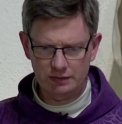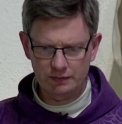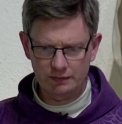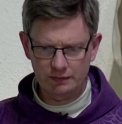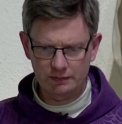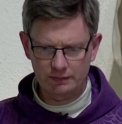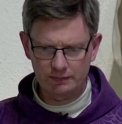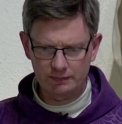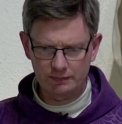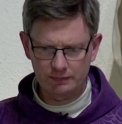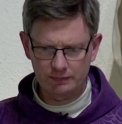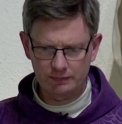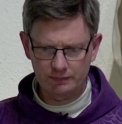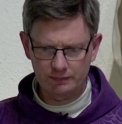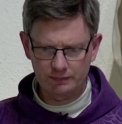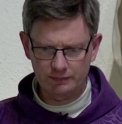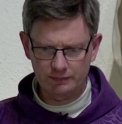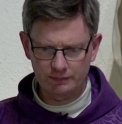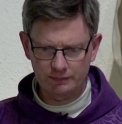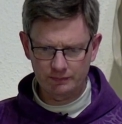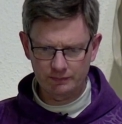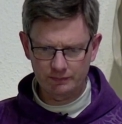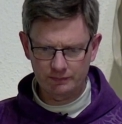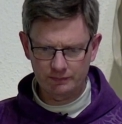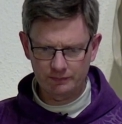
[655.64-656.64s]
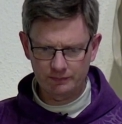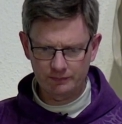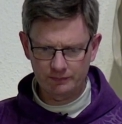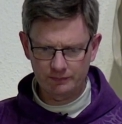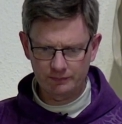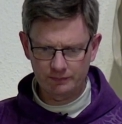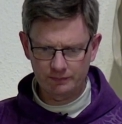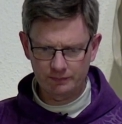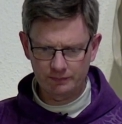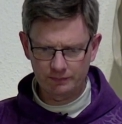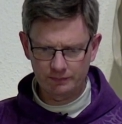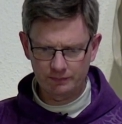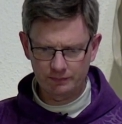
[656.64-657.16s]

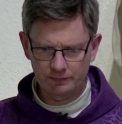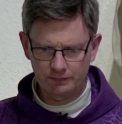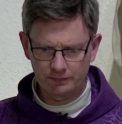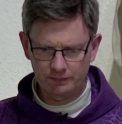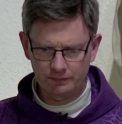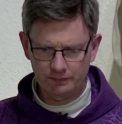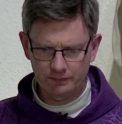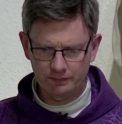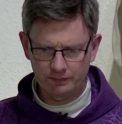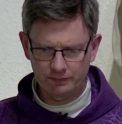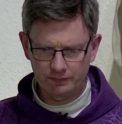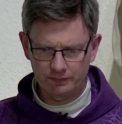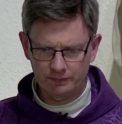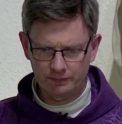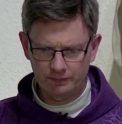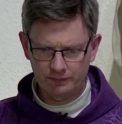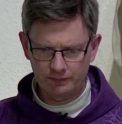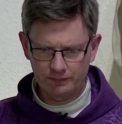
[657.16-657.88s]
No one is speaking in this clip.